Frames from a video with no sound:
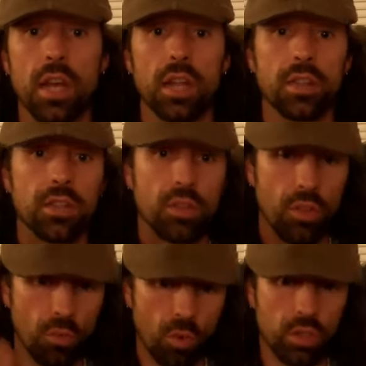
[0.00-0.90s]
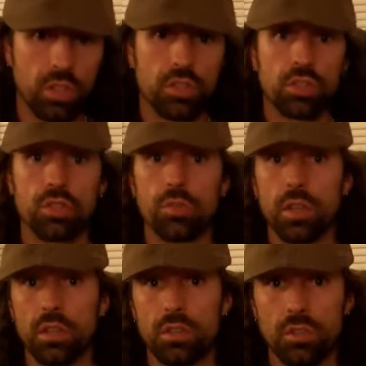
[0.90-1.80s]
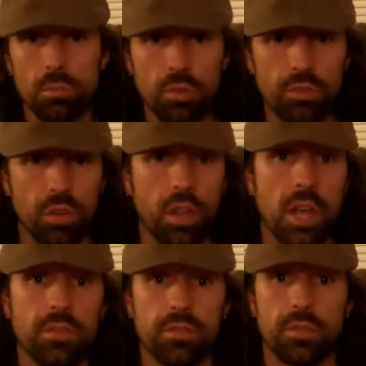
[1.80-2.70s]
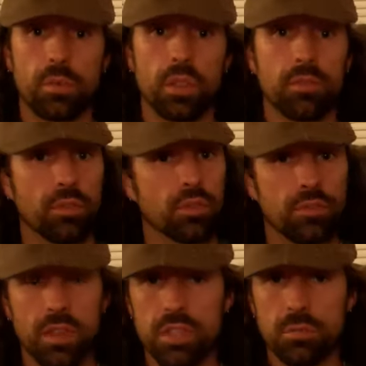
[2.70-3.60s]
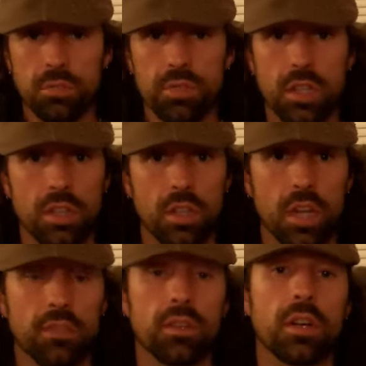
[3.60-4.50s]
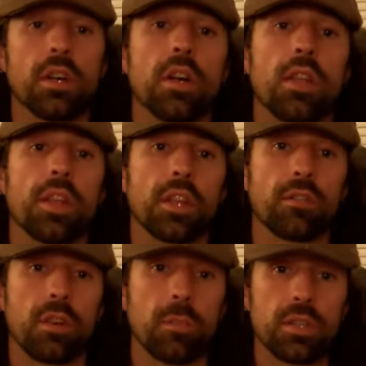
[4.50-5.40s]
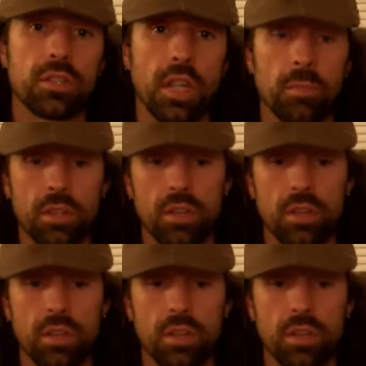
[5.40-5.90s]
and the work that you're doing to improve your life with the fruits, vegetables, and the love. Thank you very much. Dan